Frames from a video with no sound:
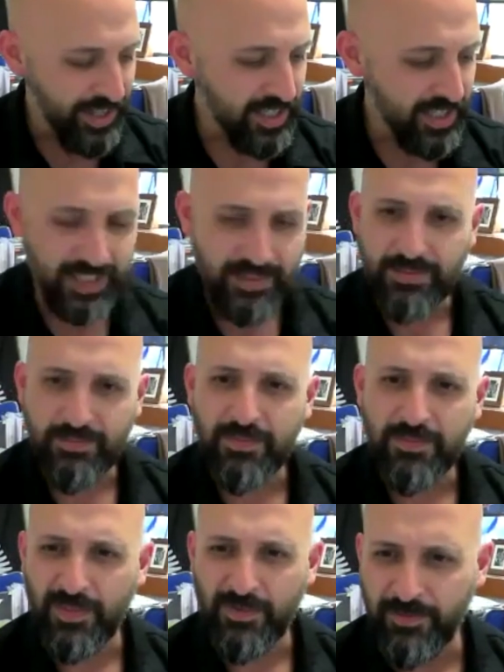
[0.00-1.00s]
there's a
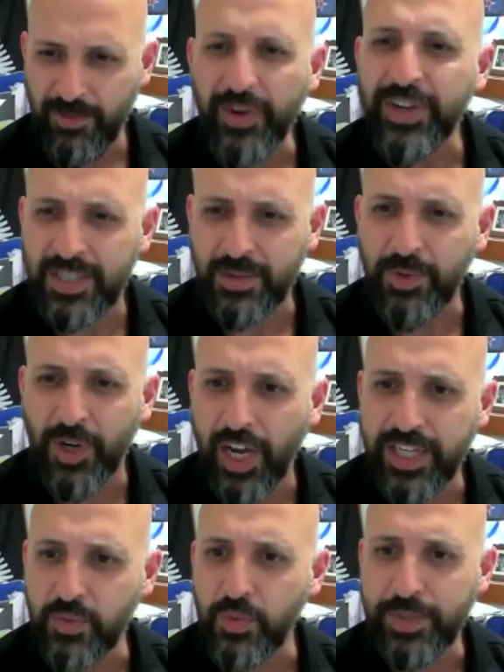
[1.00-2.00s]
very
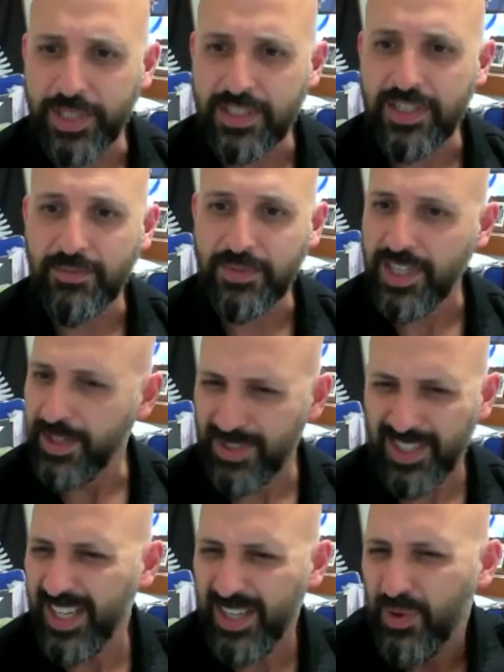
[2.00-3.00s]
surprised woman sometimes. no,